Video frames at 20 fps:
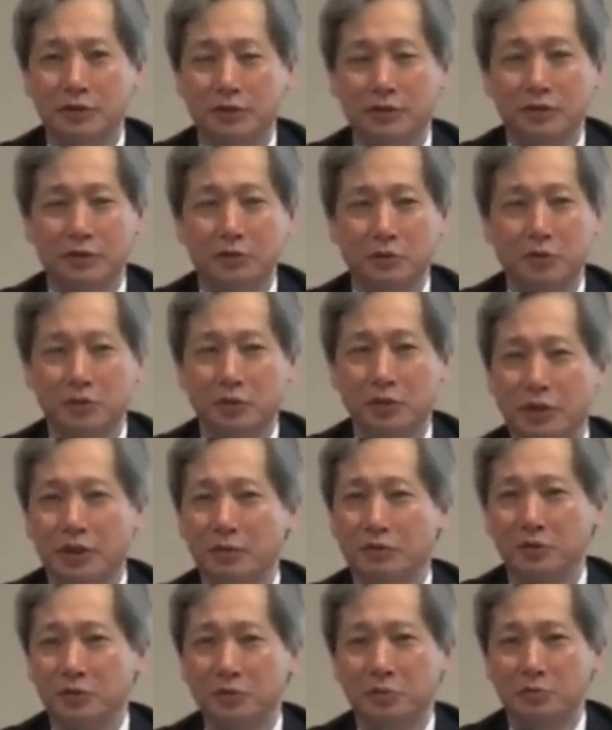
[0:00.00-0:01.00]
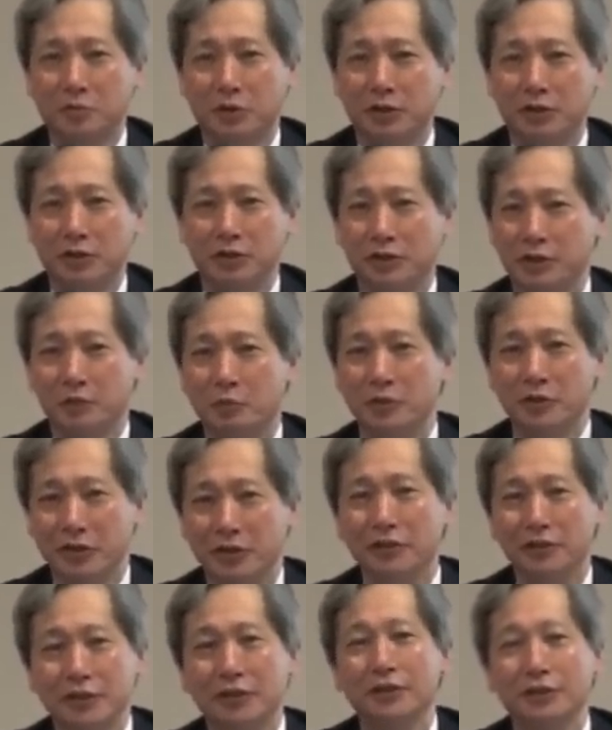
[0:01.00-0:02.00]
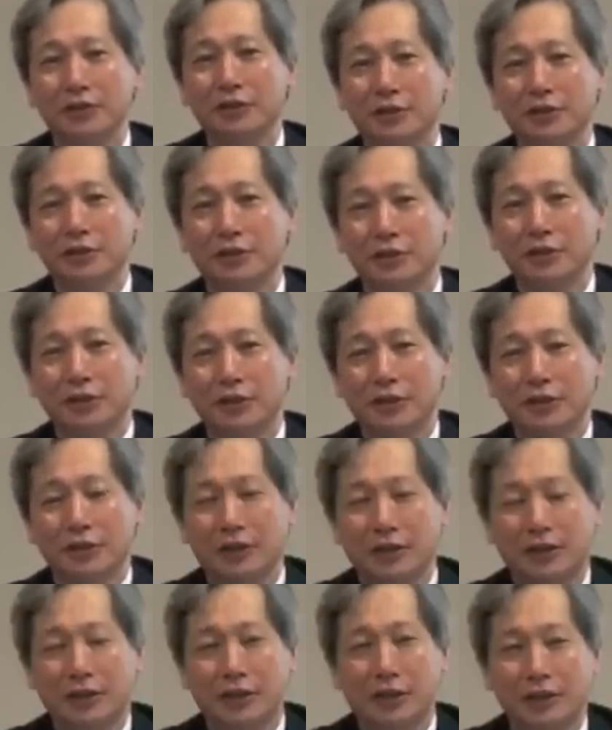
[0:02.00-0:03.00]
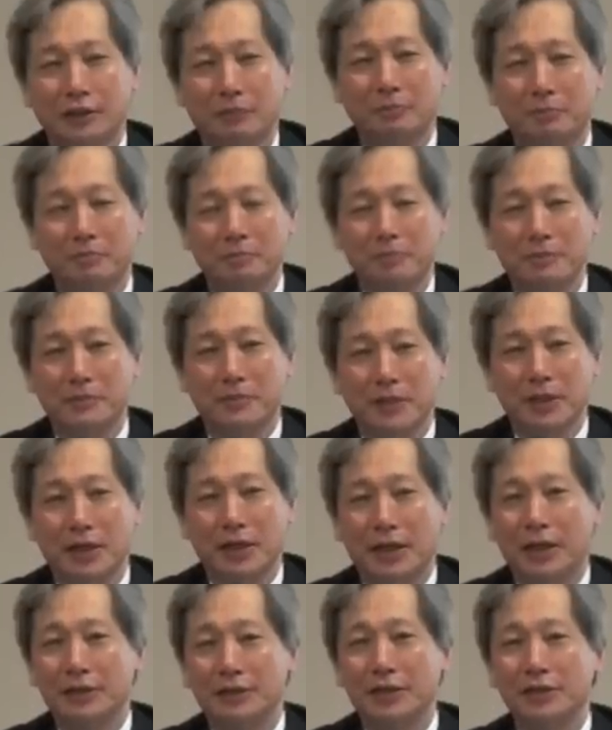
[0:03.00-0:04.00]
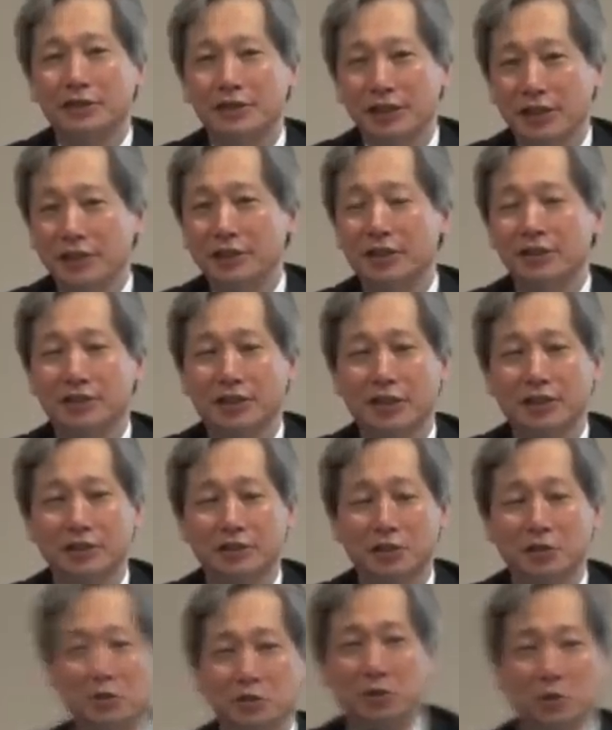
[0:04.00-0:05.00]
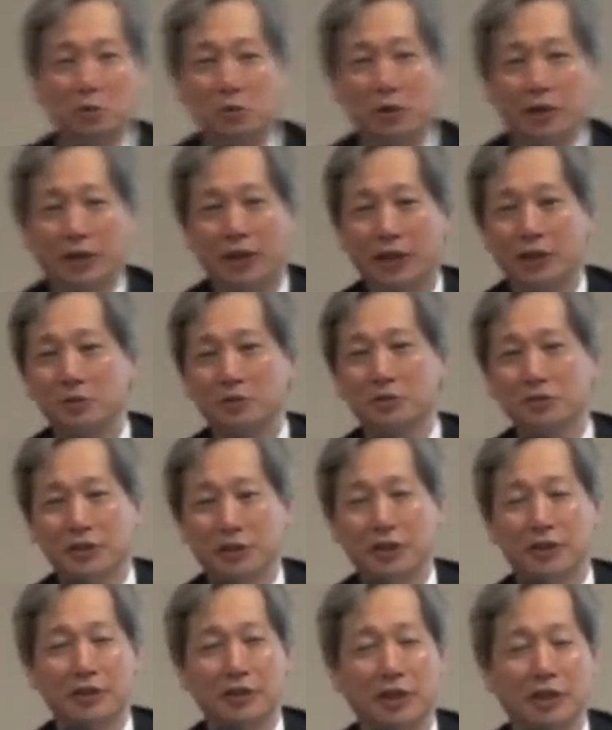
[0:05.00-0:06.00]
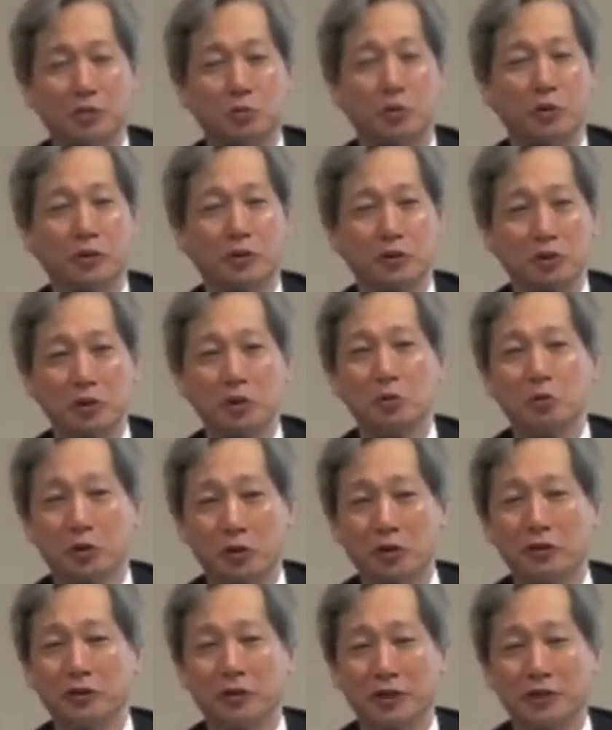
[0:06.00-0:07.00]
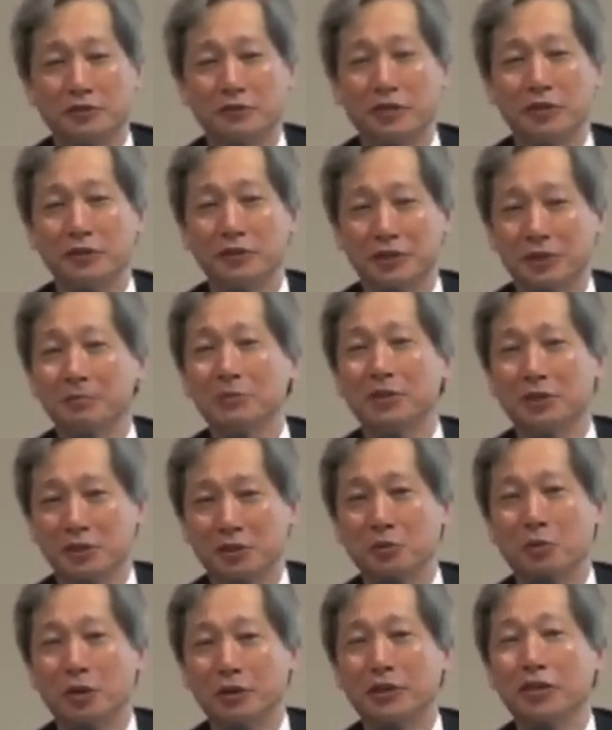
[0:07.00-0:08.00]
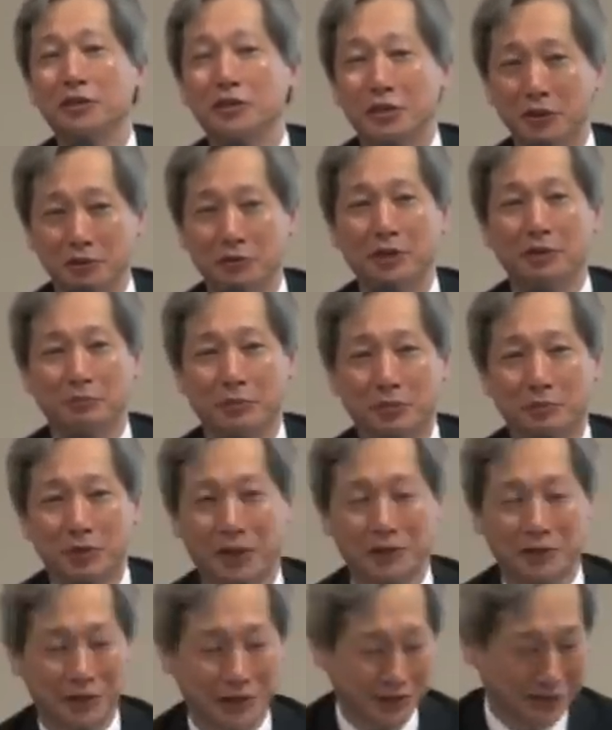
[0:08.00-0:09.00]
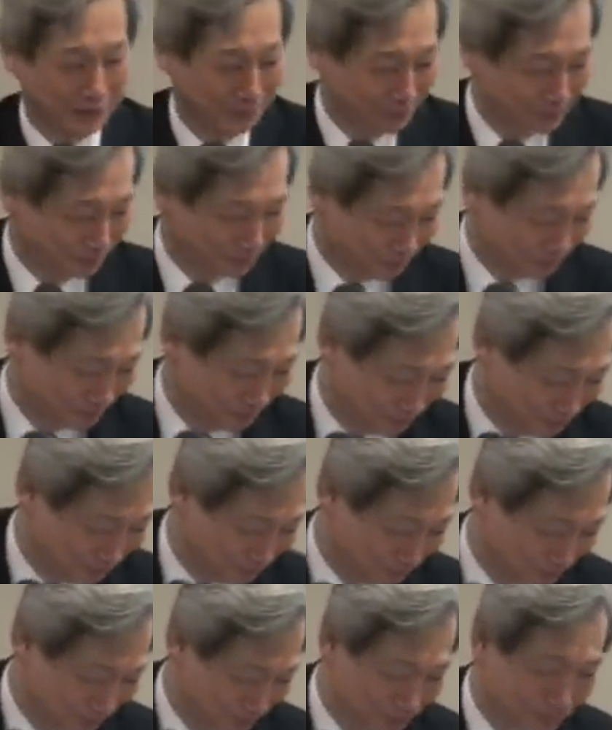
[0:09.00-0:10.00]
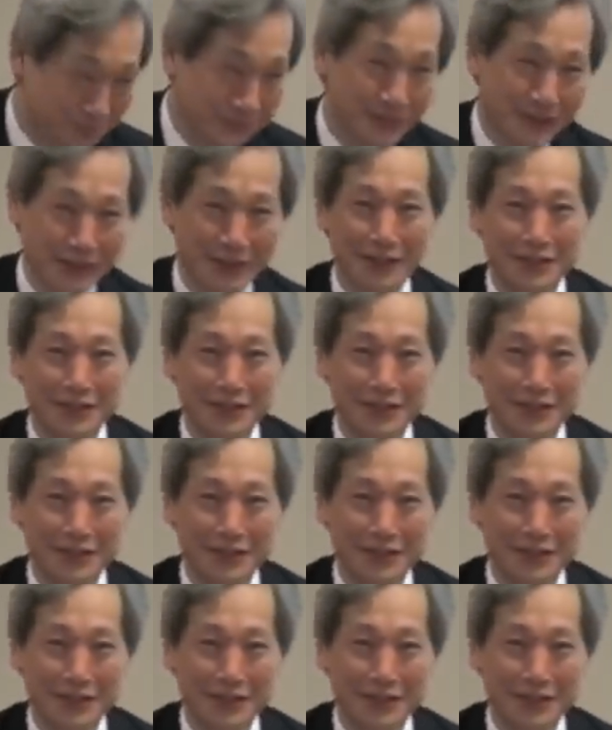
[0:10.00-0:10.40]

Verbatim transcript: uh, you, you have to uh, live with it. Um, I disliked his answer, so I had to say that, well, your work is very similar to what I do in my practice.